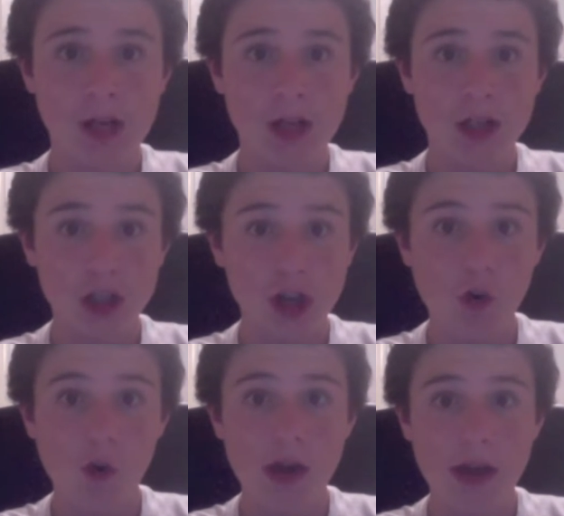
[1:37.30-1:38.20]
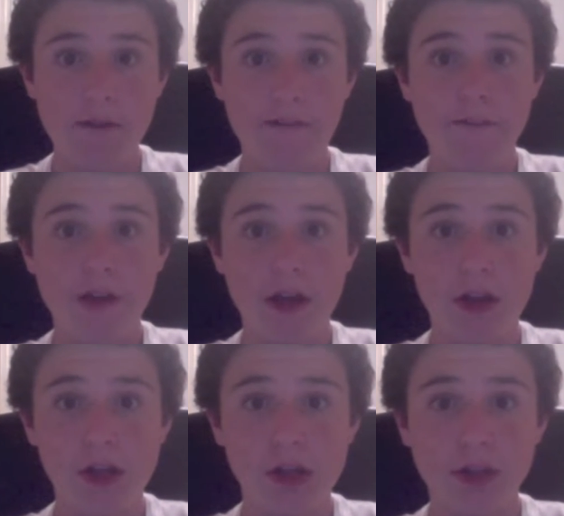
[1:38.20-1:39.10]
So if
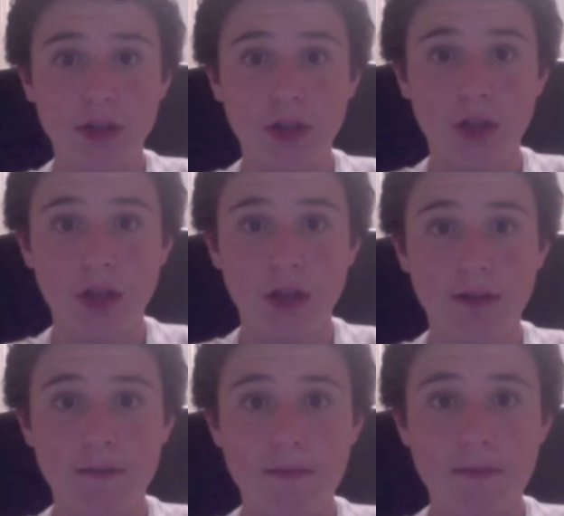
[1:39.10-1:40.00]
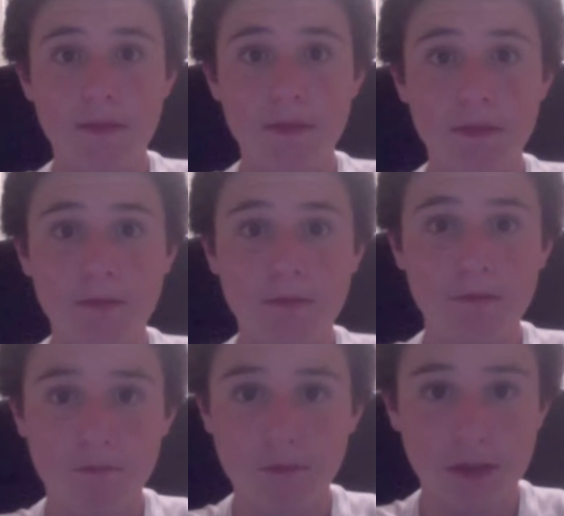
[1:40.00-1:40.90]
the
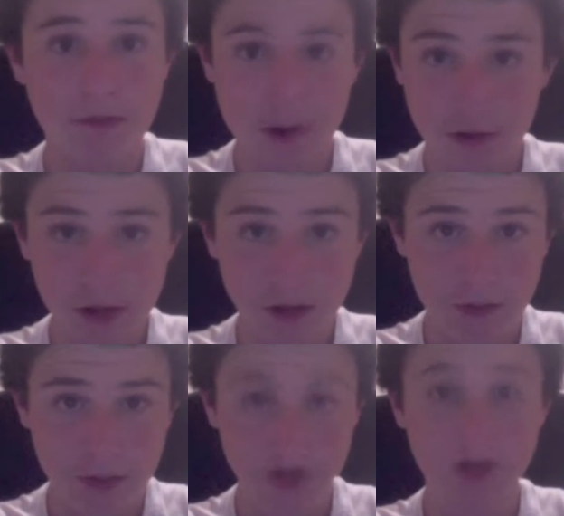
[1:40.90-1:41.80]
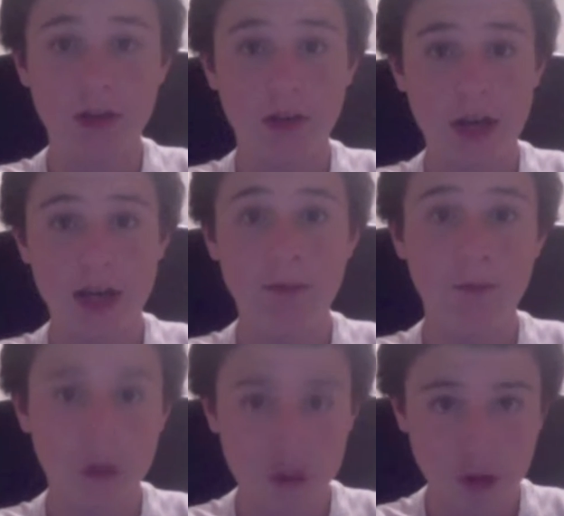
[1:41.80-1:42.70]
federal government needed
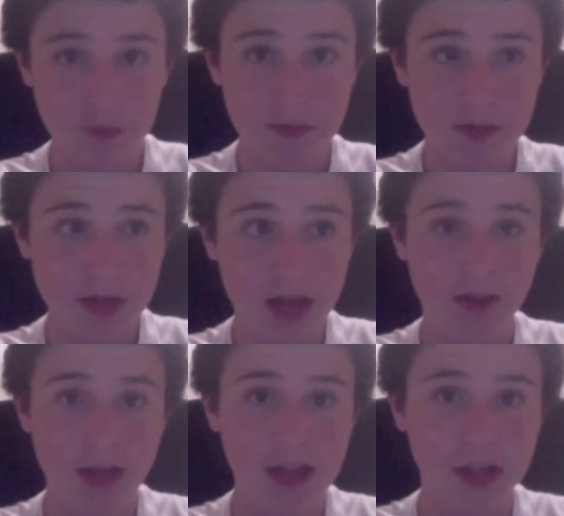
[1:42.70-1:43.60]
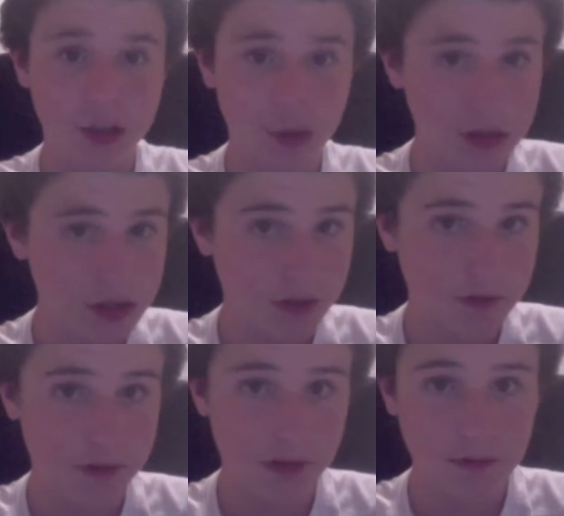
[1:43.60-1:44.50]
more troops and they asked Georgia
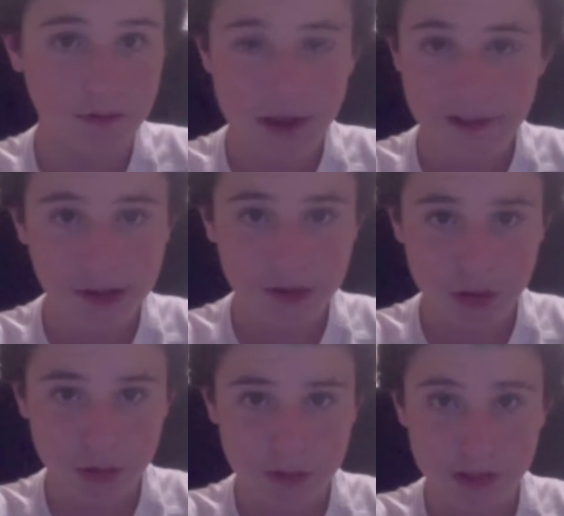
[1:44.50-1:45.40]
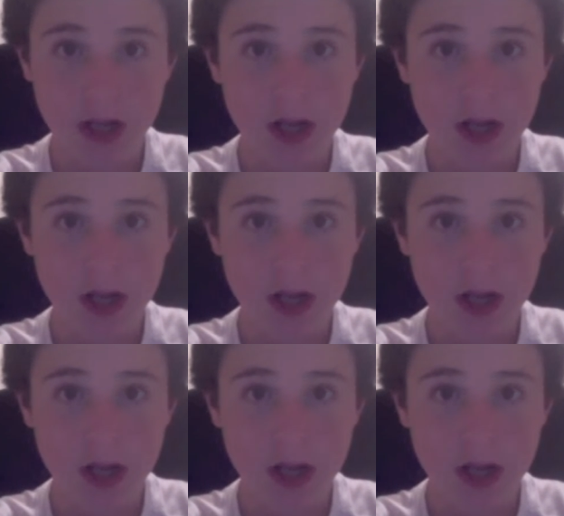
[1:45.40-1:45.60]
for 5,000 troops,